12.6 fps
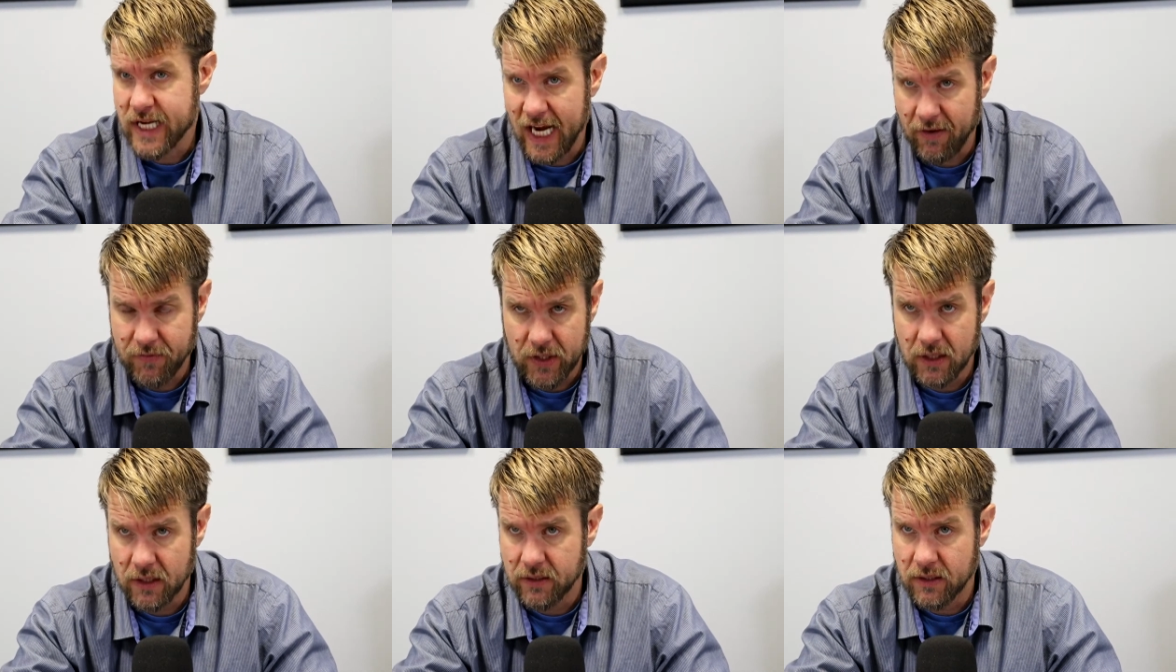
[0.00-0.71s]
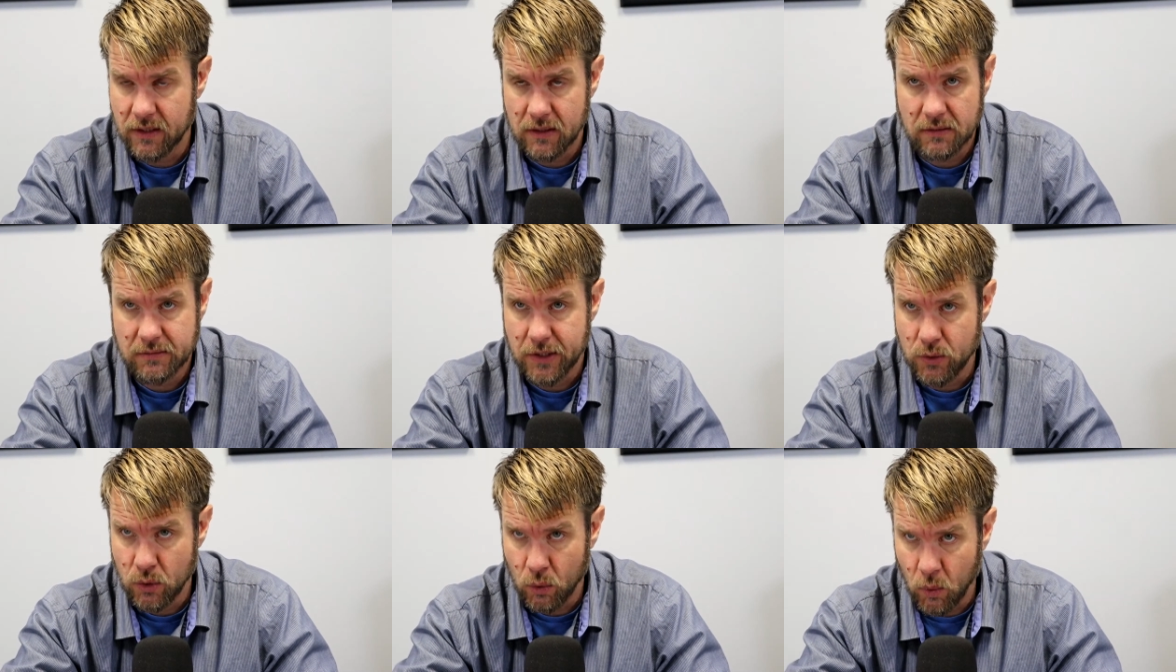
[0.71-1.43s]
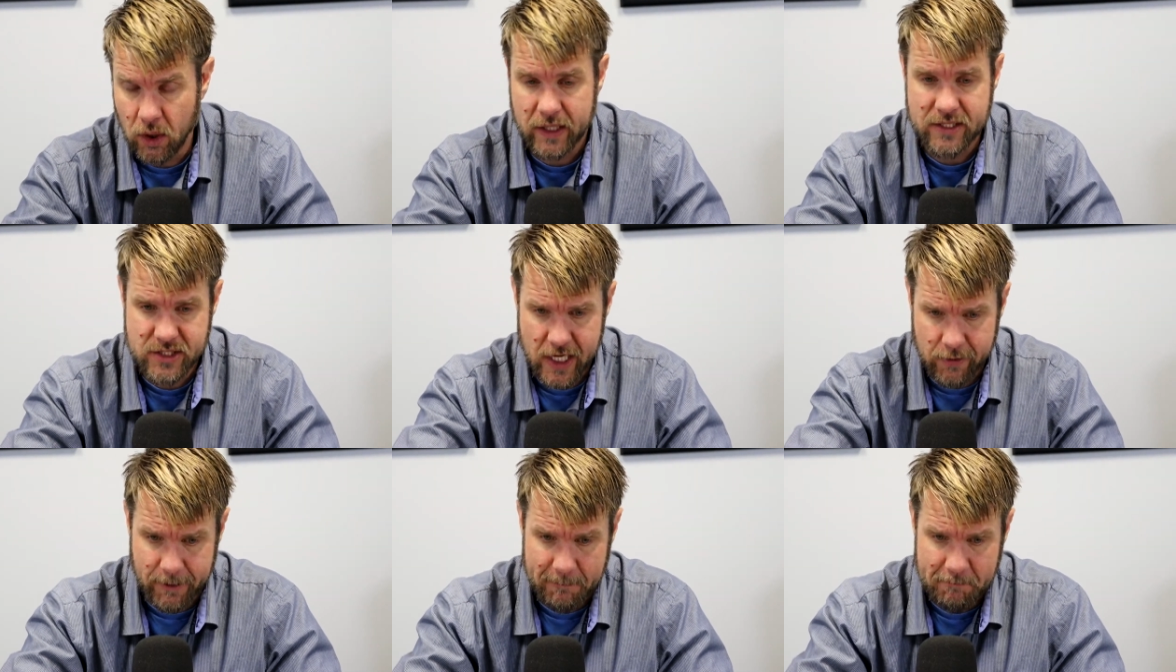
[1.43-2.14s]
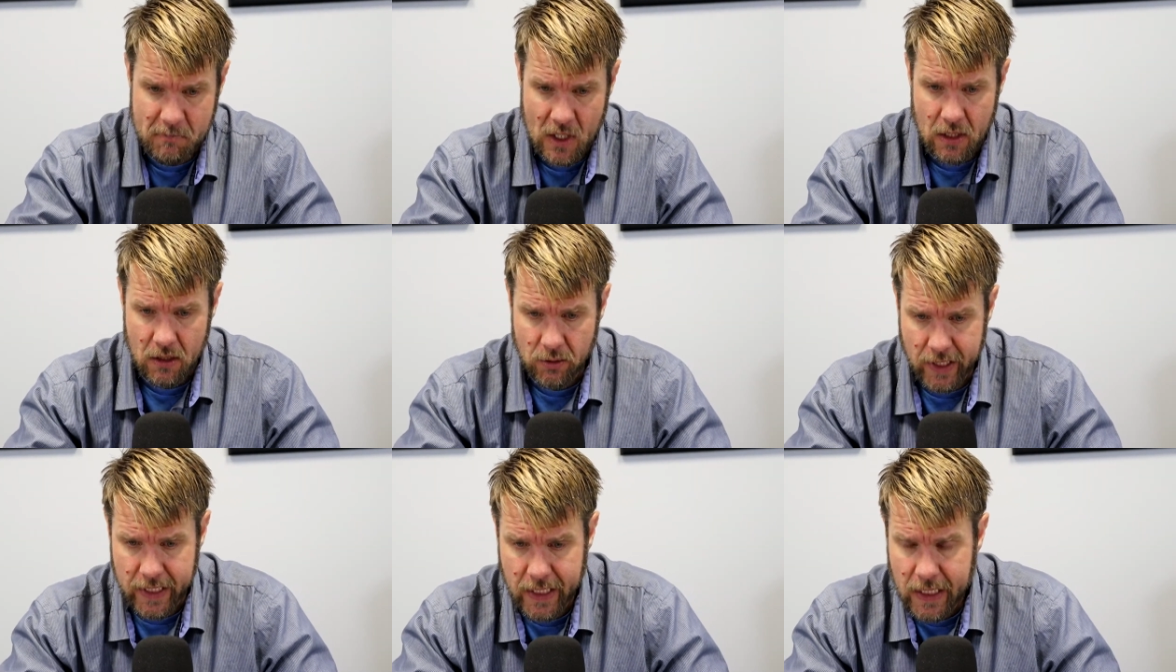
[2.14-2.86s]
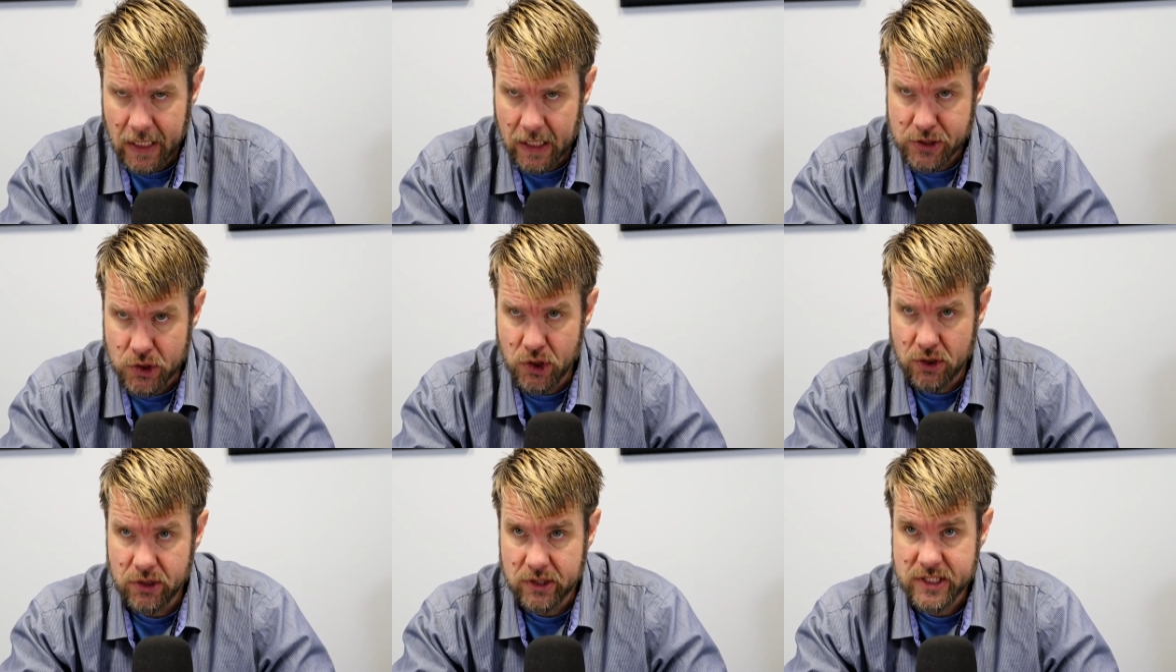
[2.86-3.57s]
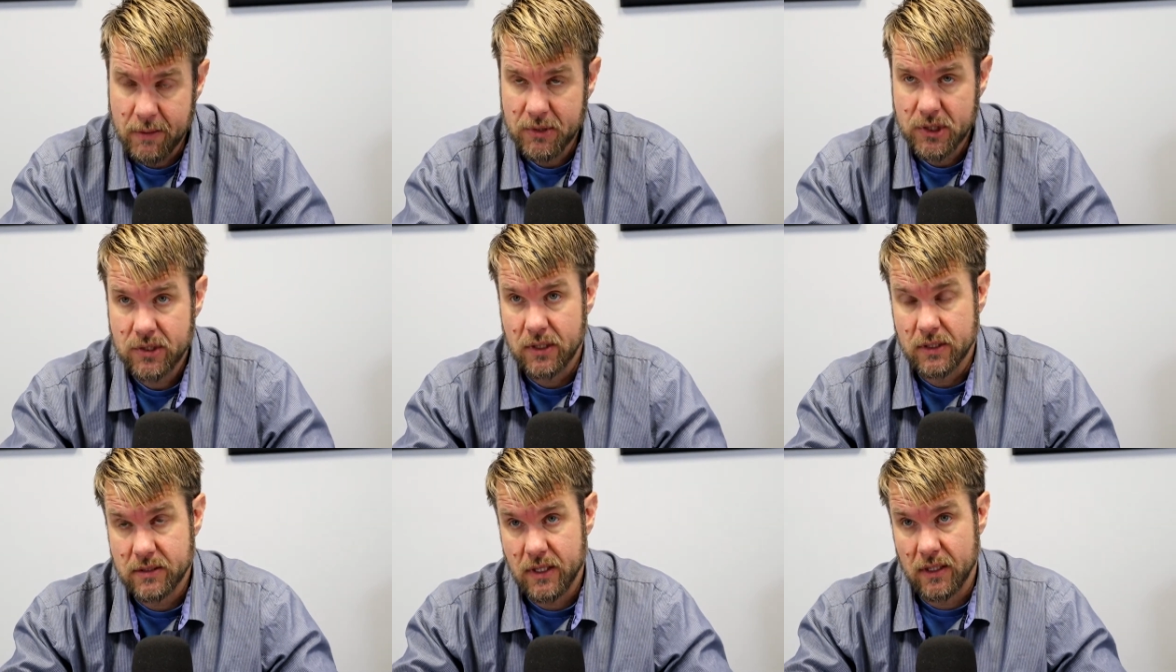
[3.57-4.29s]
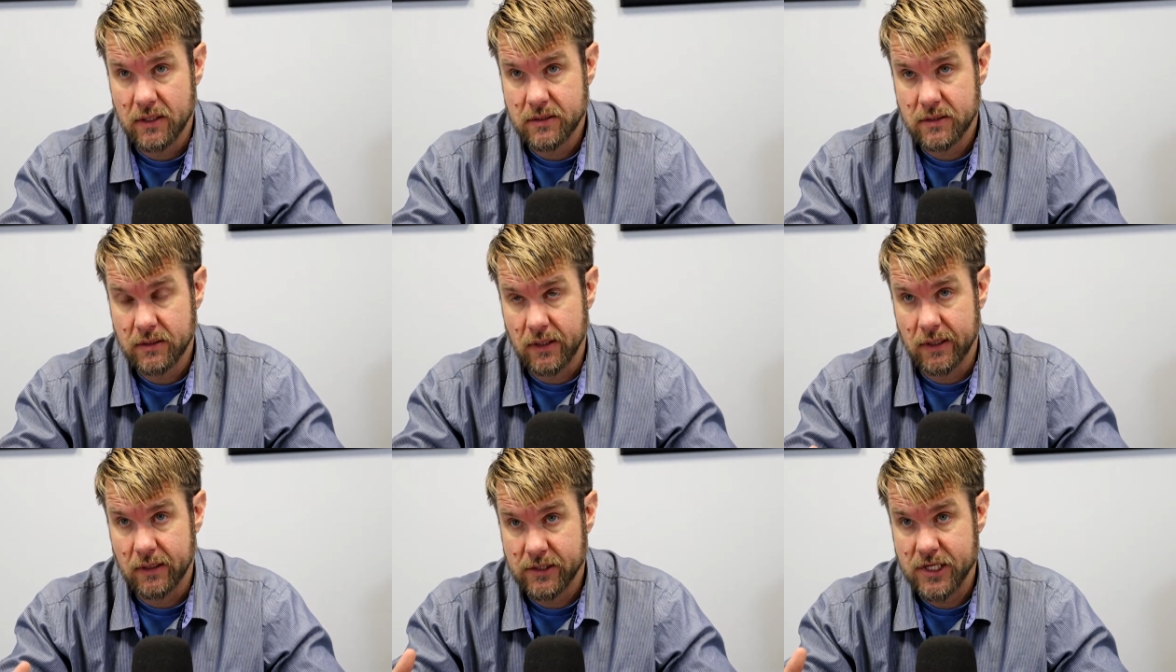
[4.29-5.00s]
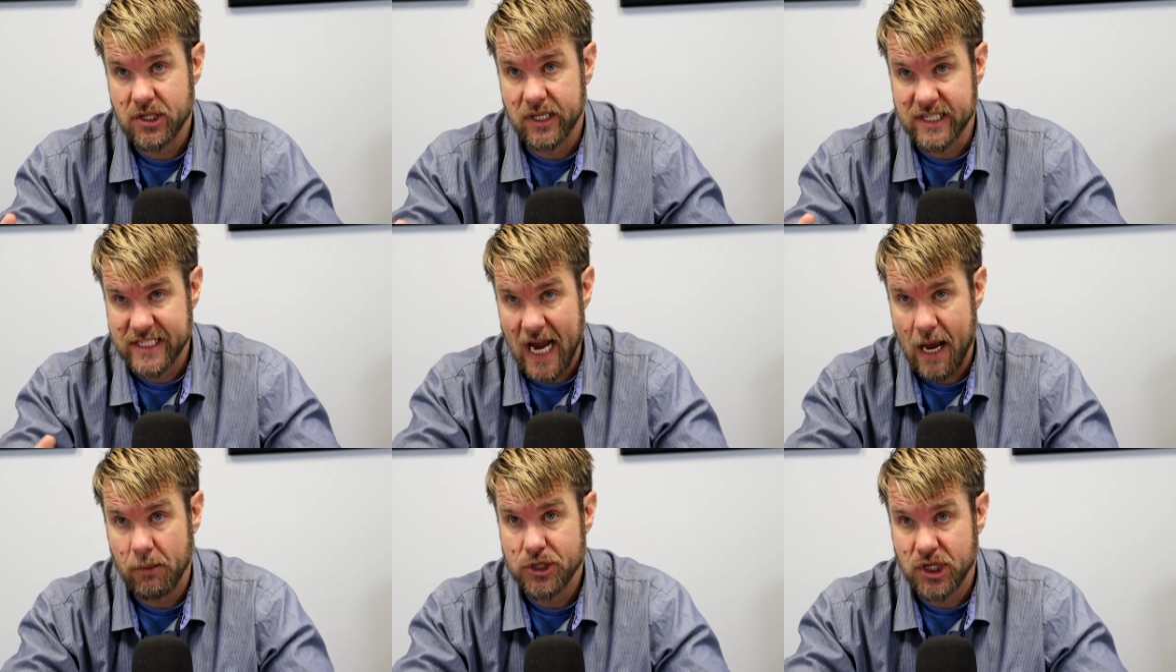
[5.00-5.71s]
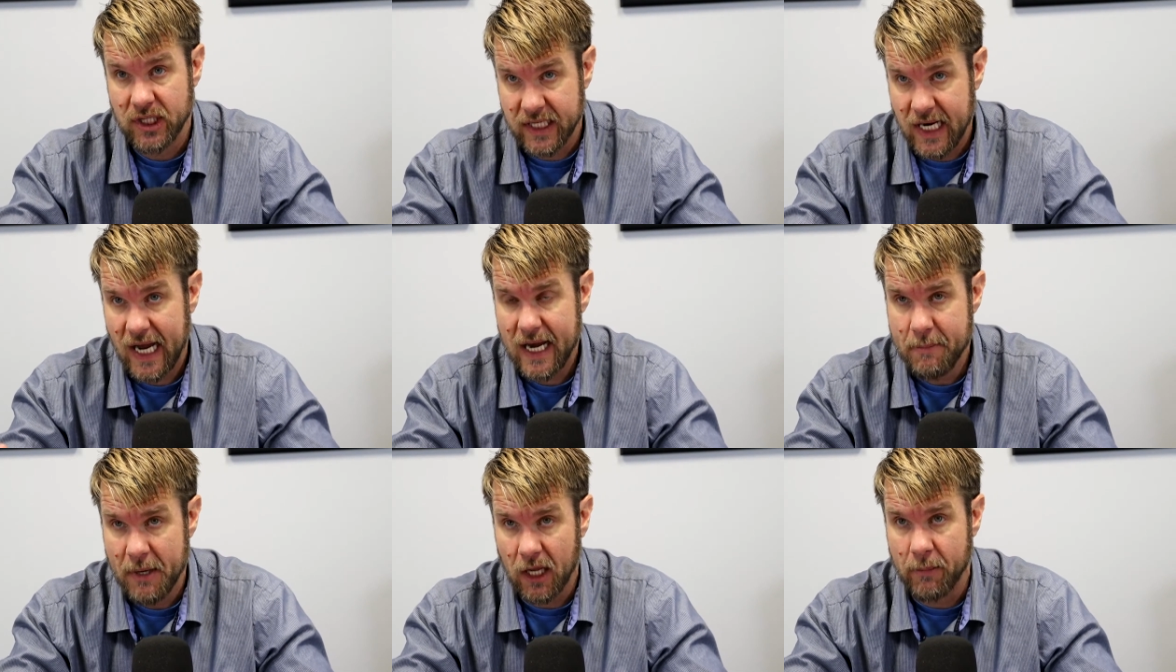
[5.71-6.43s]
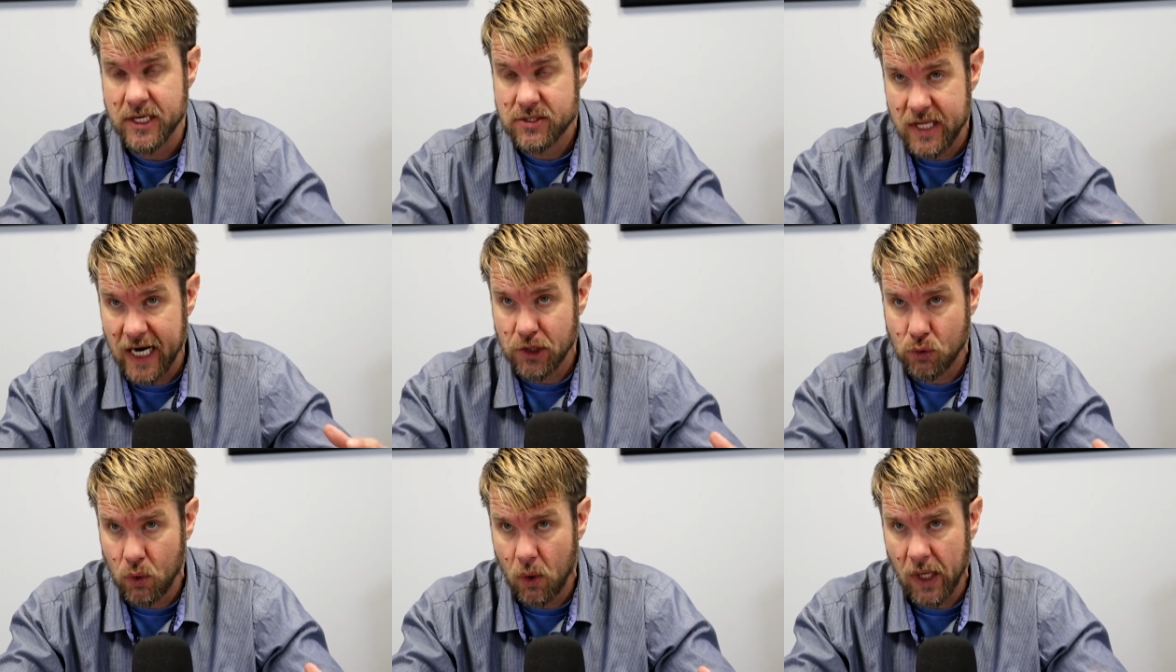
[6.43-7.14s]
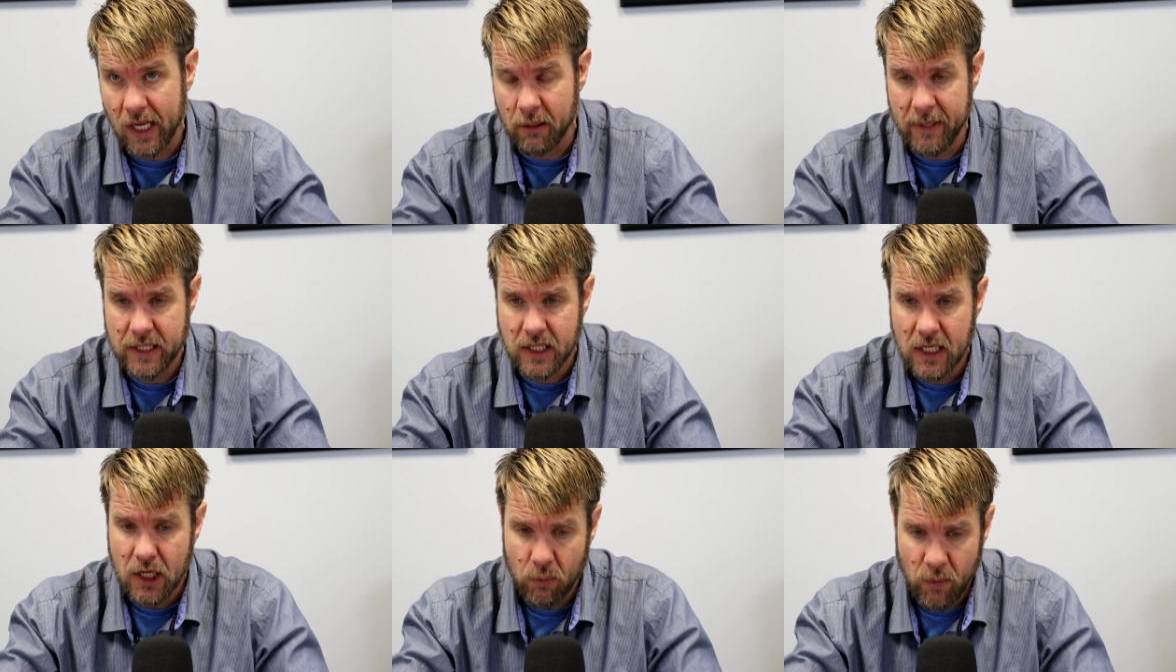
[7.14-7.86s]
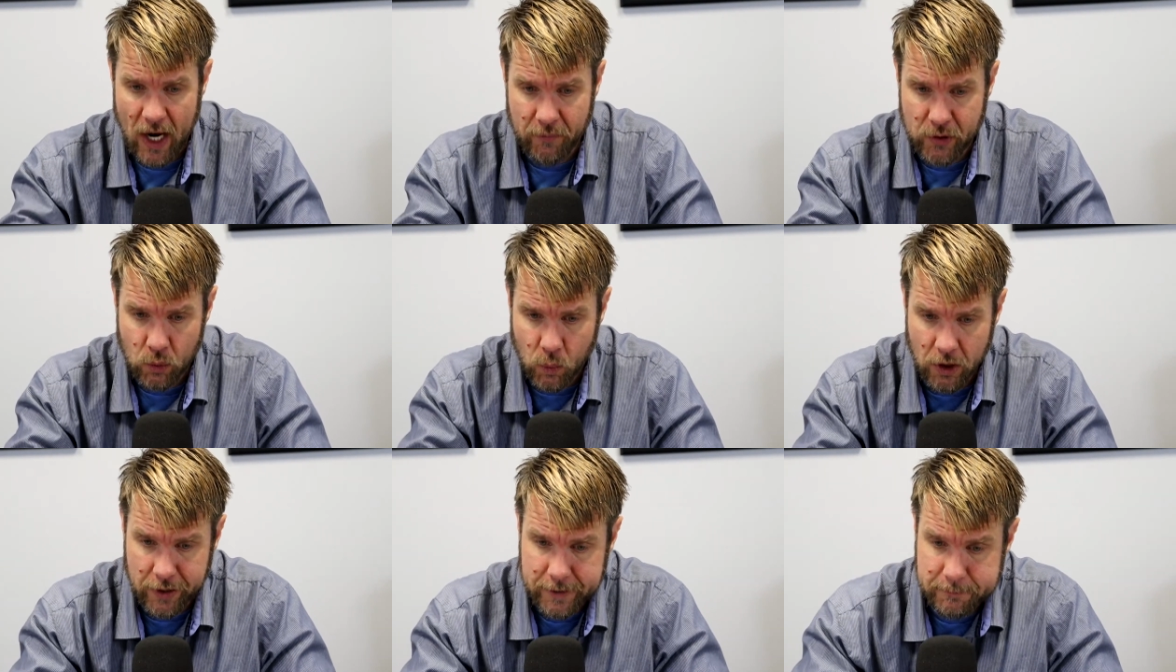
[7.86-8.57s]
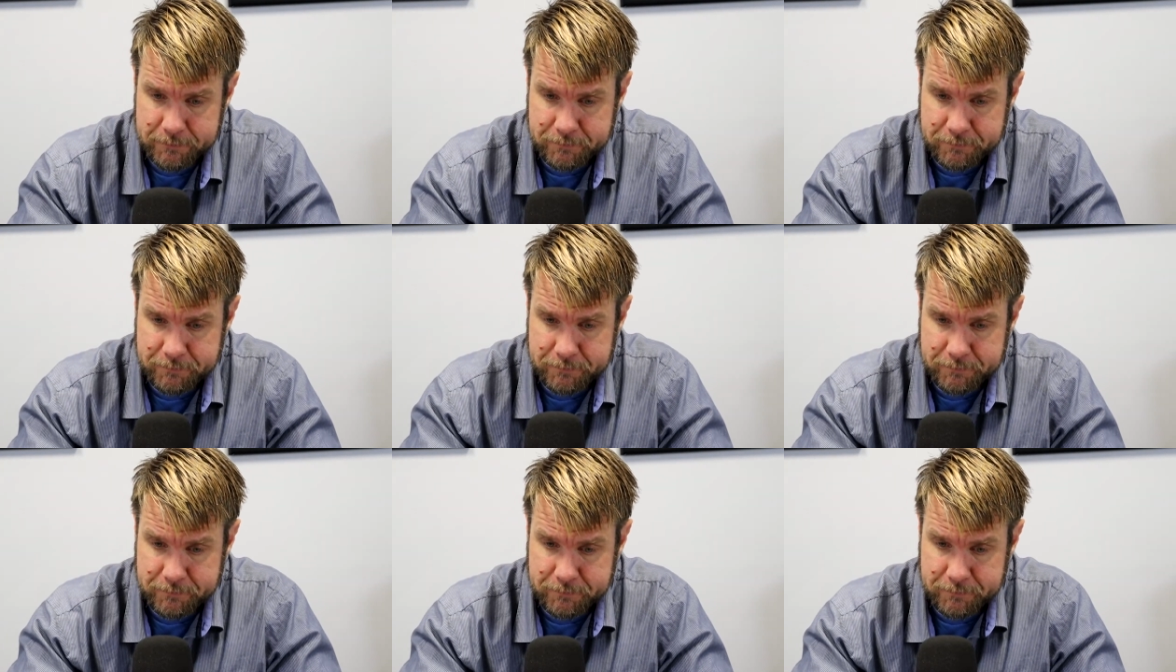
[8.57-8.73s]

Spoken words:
they have to do the work, etc. Okay, so you're essentially establishing the time elements, that control element around their work.